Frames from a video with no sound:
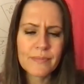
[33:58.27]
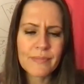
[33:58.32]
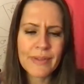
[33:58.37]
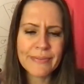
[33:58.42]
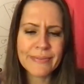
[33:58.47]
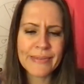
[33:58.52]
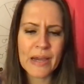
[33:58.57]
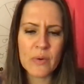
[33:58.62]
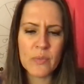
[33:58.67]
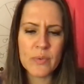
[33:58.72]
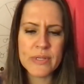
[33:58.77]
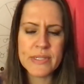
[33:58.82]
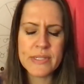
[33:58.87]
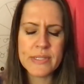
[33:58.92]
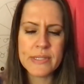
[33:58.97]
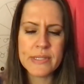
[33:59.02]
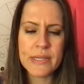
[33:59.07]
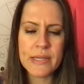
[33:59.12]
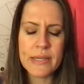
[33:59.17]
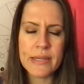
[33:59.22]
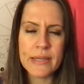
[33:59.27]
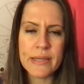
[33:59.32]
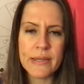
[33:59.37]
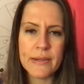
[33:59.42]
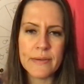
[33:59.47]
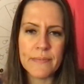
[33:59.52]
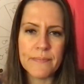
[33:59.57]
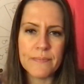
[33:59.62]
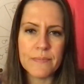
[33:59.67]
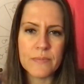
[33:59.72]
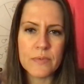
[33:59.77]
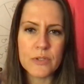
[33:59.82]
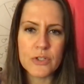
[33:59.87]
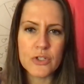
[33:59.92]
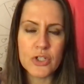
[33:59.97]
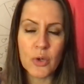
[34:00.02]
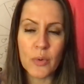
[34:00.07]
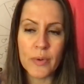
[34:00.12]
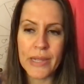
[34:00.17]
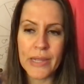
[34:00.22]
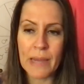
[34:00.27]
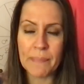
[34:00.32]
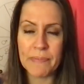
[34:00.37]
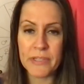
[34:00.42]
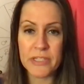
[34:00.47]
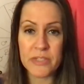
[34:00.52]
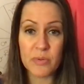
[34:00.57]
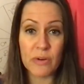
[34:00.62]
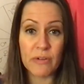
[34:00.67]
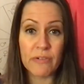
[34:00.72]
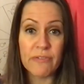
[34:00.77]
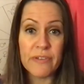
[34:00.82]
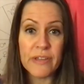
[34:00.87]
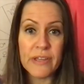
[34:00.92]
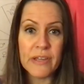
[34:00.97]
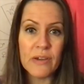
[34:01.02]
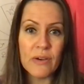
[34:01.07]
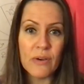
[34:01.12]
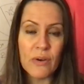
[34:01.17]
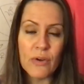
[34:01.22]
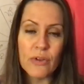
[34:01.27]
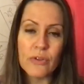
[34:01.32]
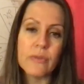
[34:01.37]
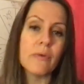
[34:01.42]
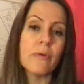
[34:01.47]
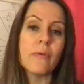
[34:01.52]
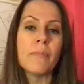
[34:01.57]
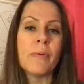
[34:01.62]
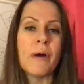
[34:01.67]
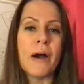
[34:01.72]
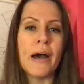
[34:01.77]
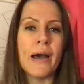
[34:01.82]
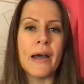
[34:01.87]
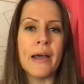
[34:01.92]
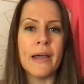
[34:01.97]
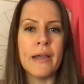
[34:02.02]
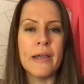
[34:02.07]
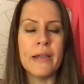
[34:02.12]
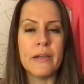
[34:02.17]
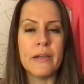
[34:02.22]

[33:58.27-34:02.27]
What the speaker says: that we see showing up, that's revealed by